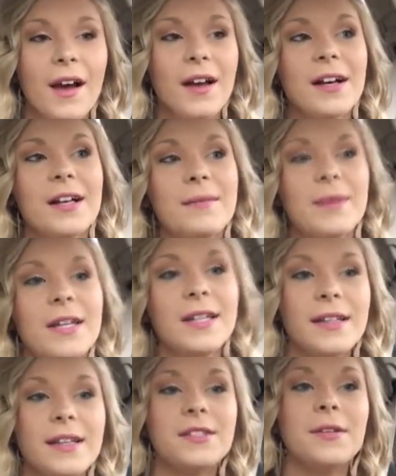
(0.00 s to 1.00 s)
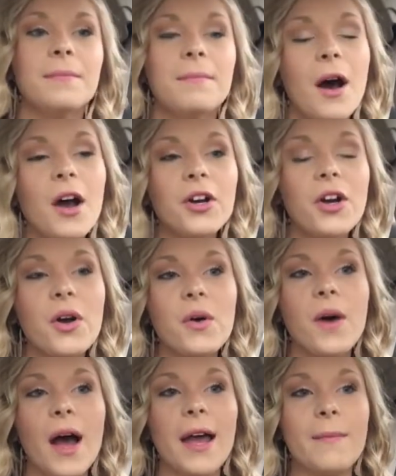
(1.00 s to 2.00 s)
And
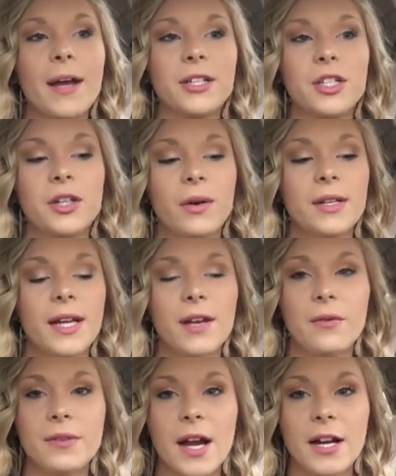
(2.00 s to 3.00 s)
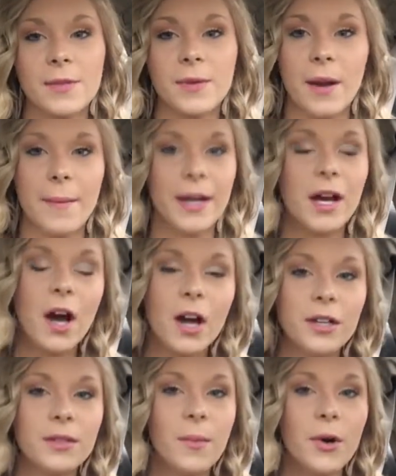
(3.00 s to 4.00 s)
tomorrow, I am actually going to get new tires put on my
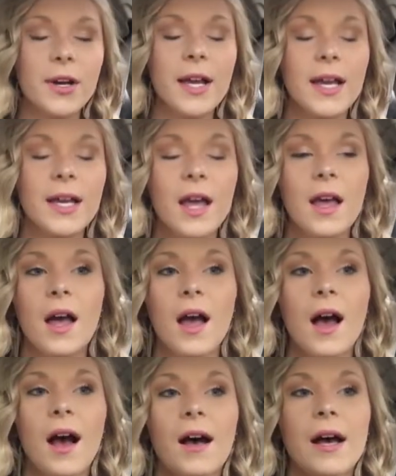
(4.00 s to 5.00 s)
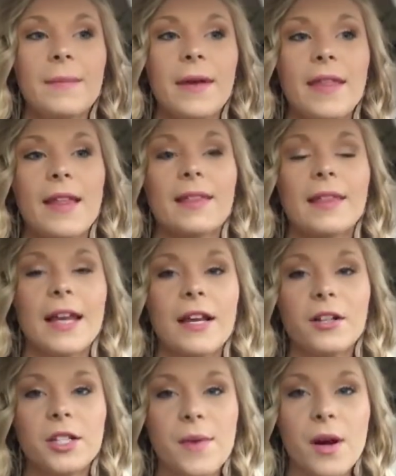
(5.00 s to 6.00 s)
car in the morning. And then
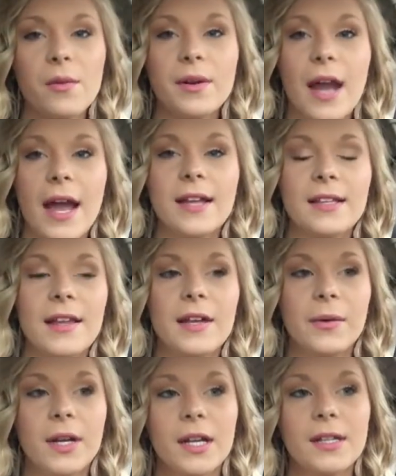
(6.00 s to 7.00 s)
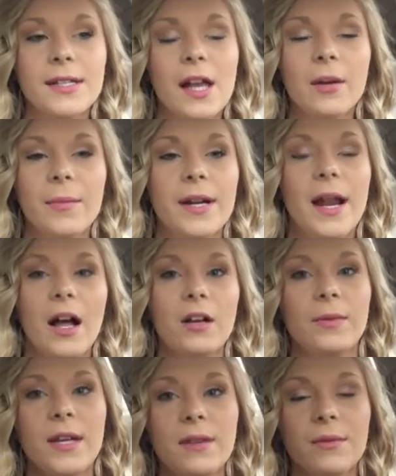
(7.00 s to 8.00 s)
later tomorrow night, I think we're going to celebrate
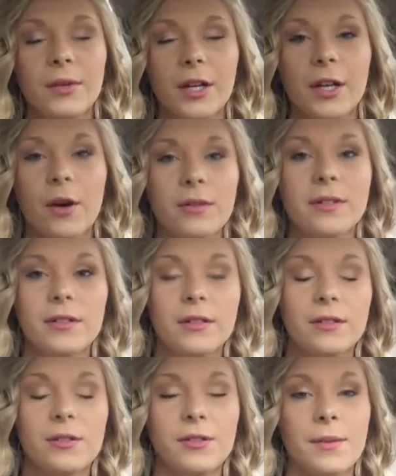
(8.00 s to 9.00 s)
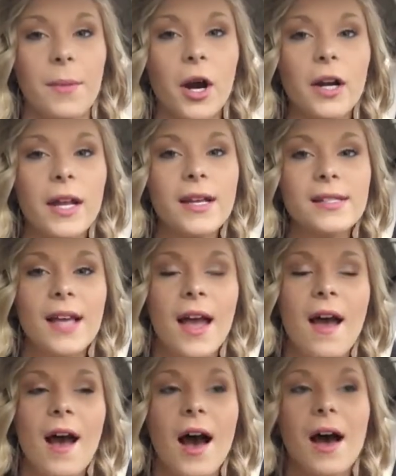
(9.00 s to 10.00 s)
Halloween. We're going to go to some parties.
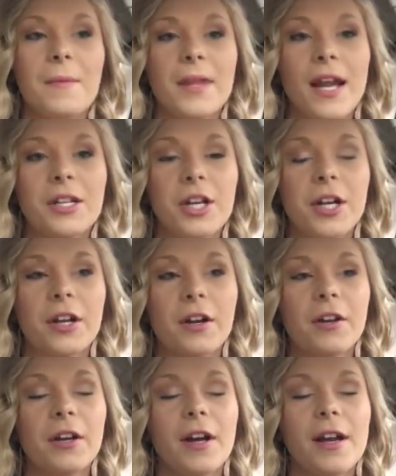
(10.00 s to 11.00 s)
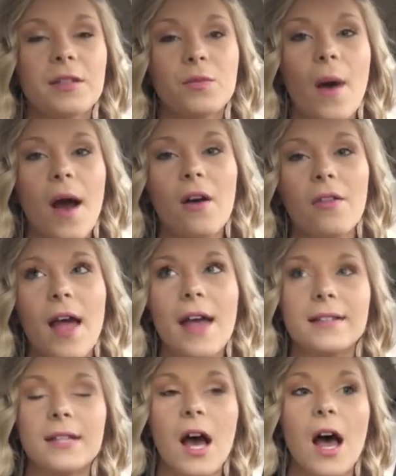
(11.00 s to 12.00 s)
And then I shared earlier as well
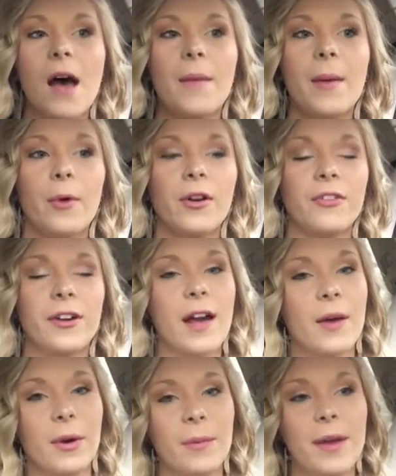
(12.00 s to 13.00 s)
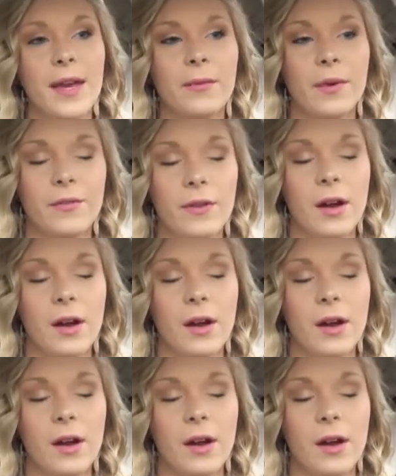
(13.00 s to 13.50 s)
that my boyfriend and I were being